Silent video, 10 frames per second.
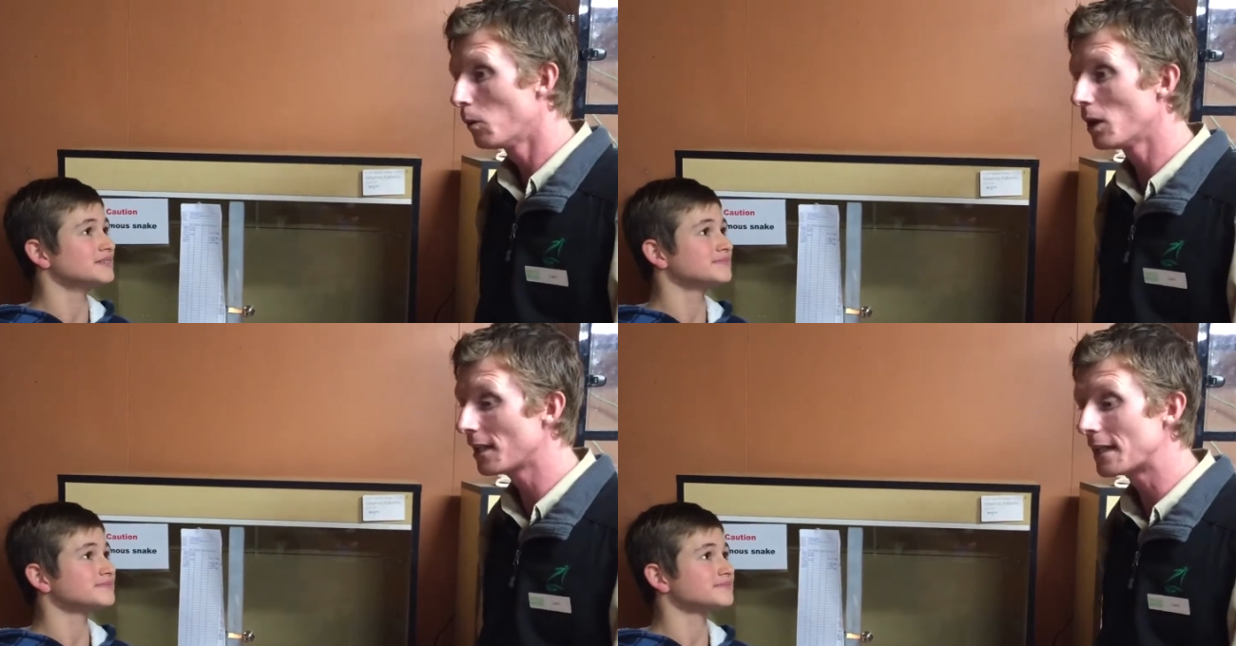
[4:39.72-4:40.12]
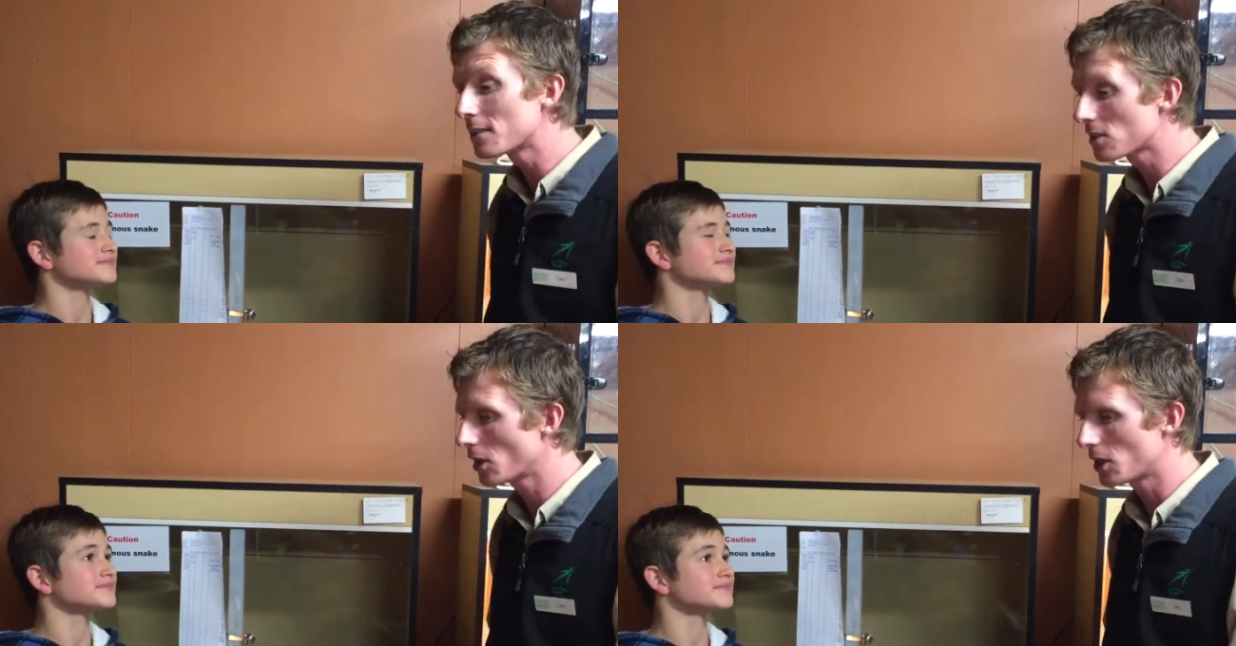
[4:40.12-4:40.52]
Speaker 1: Well, it
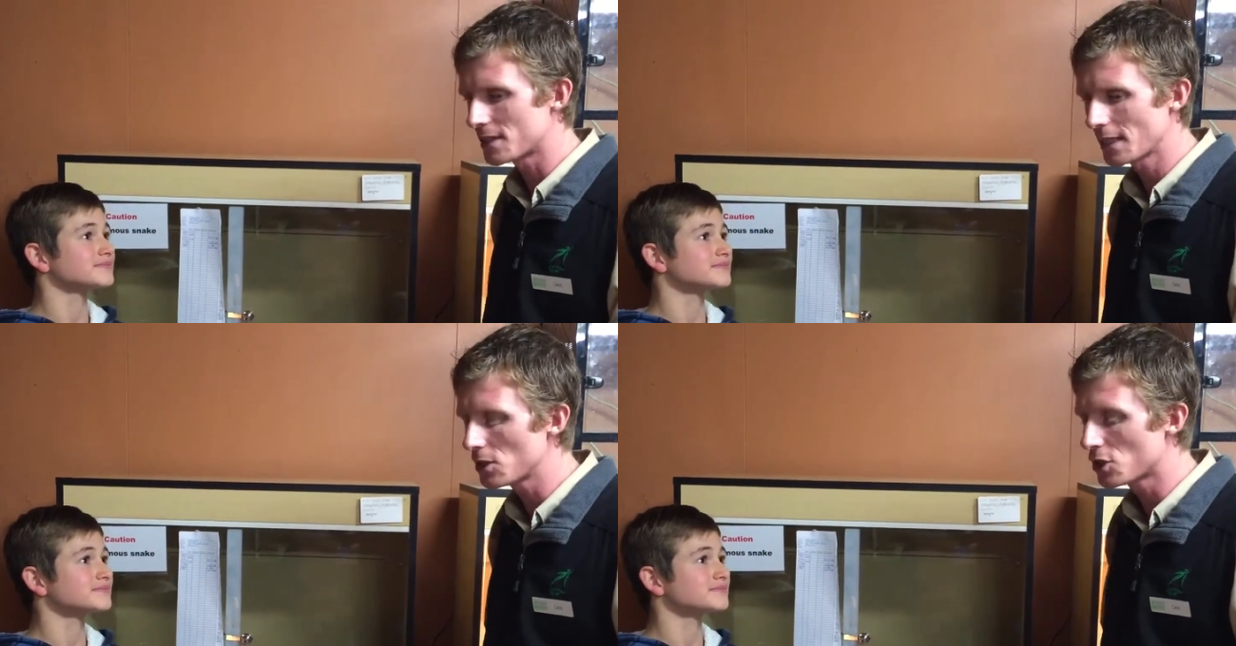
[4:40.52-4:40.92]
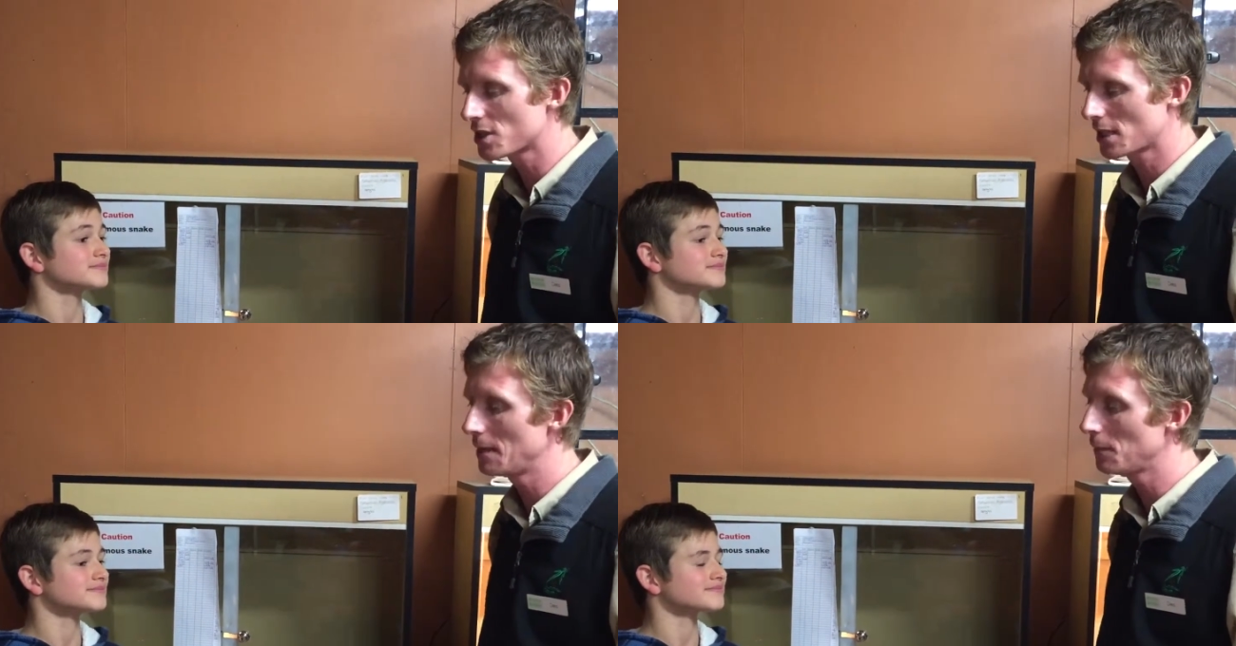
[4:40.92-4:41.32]
is, like I said,
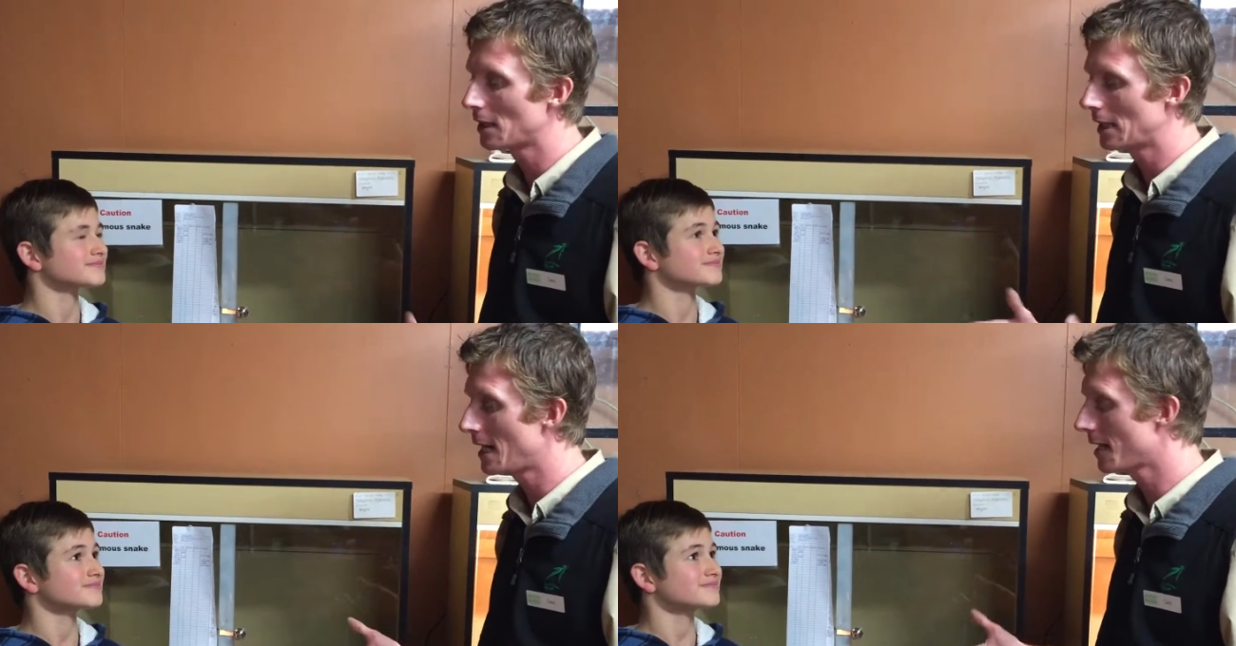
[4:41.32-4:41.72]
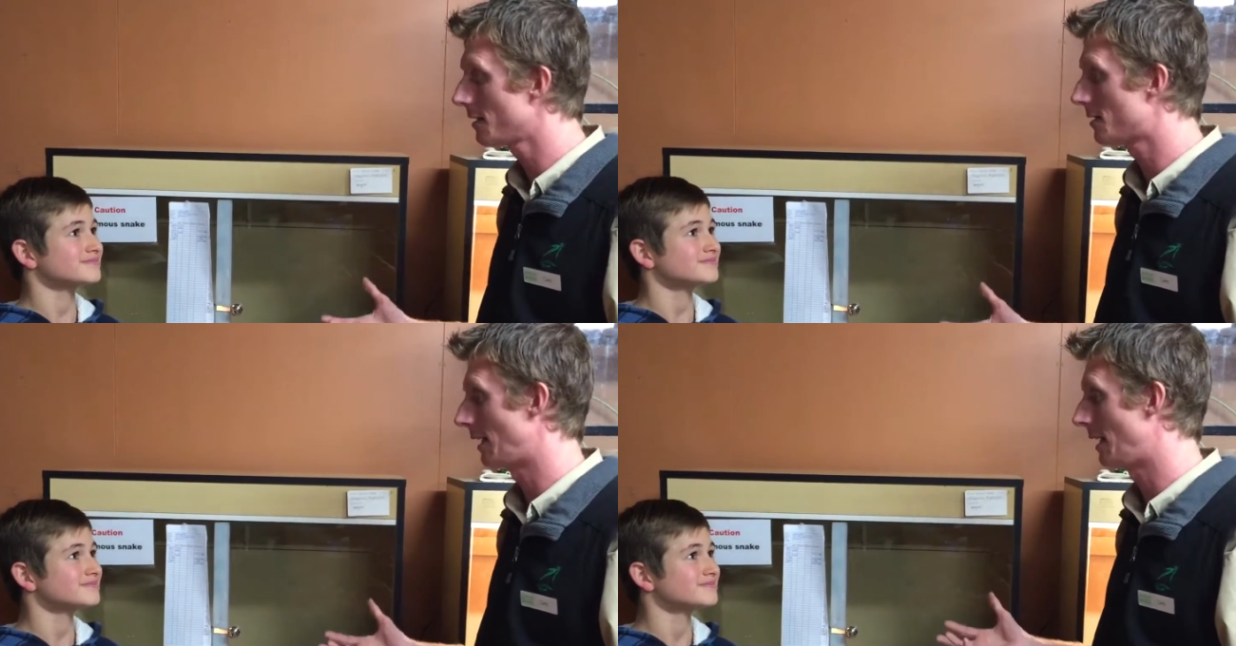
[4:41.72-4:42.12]
just keep your
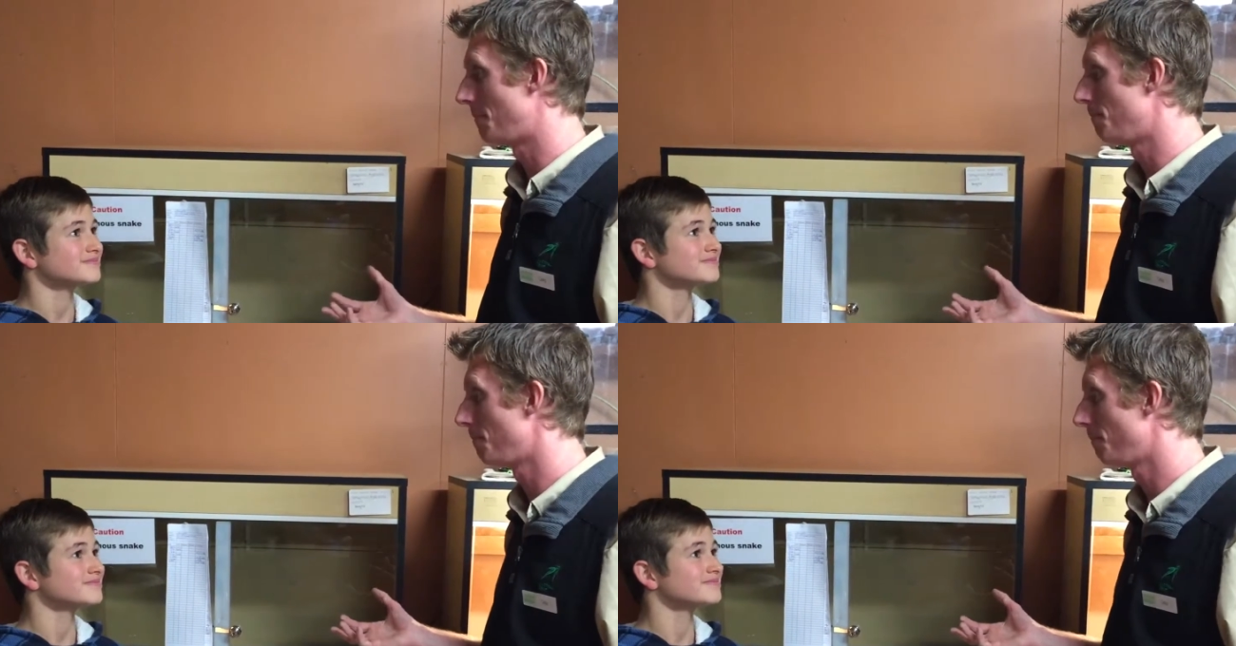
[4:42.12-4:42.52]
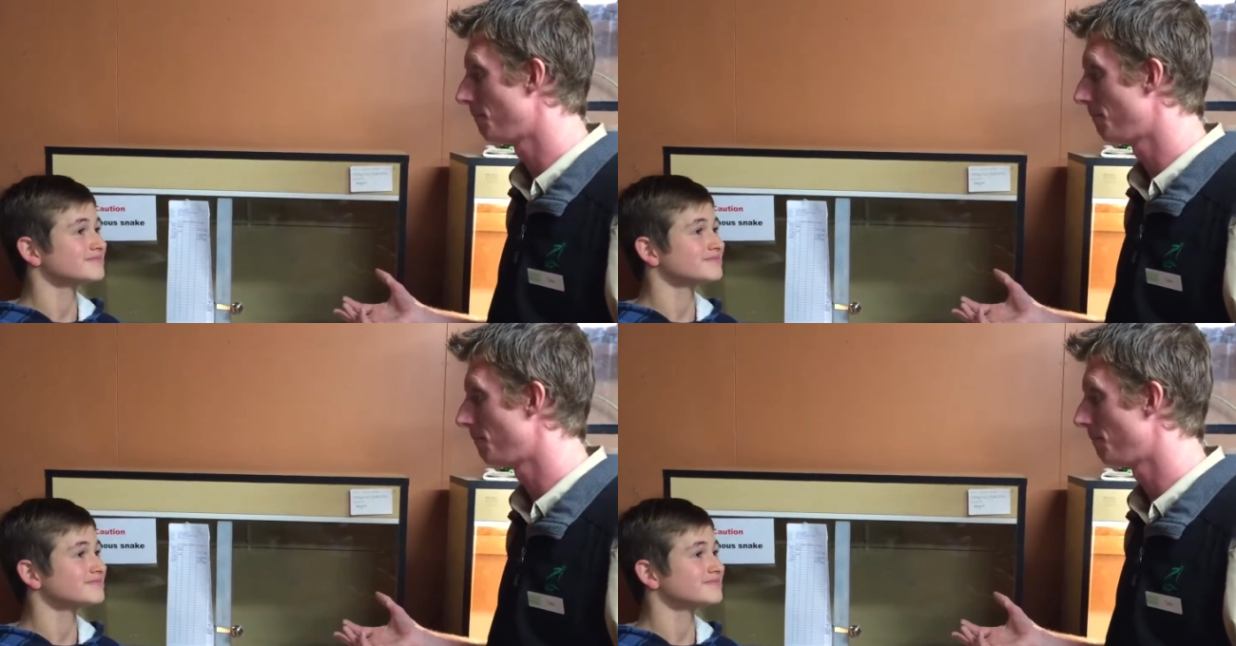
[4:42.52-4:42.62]
gardens um,